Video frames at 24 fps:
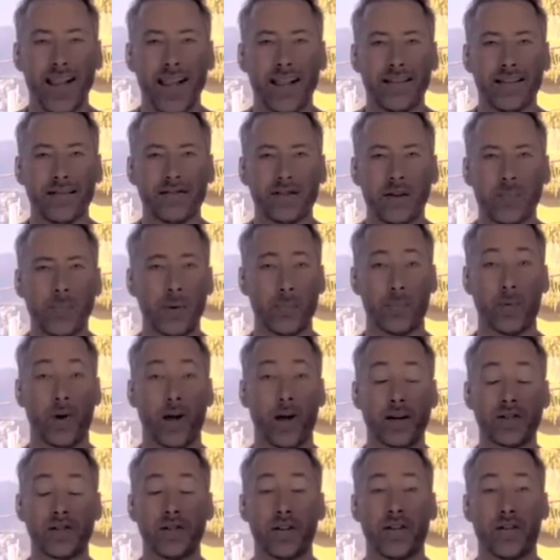and some
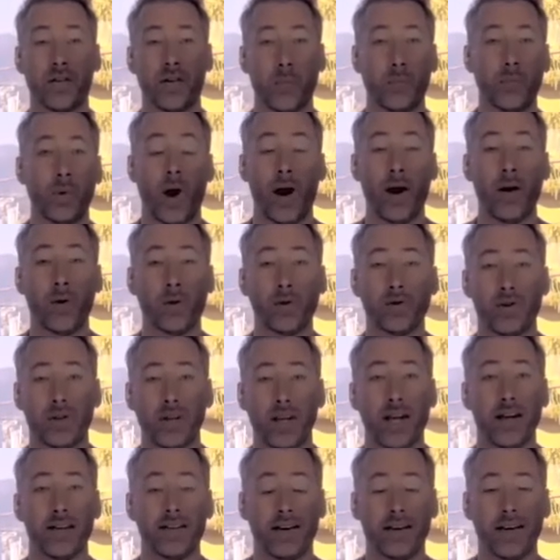people actually are proud to
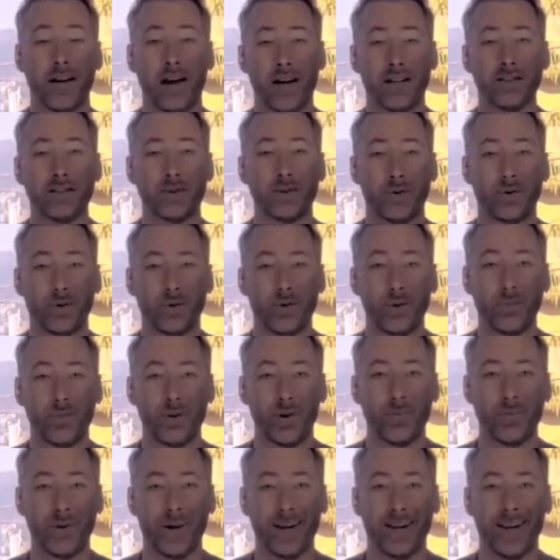get a high school
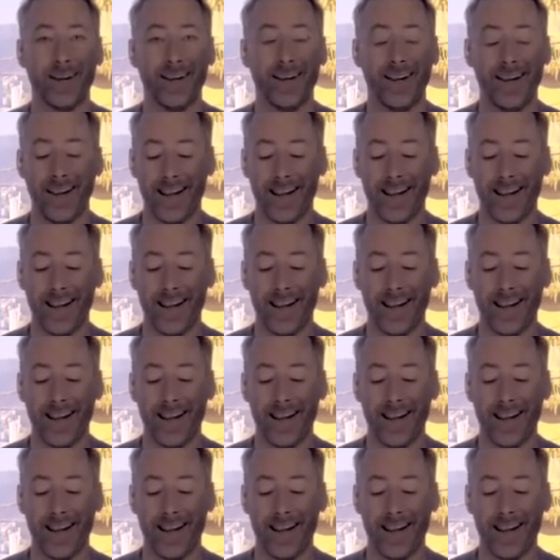diploma,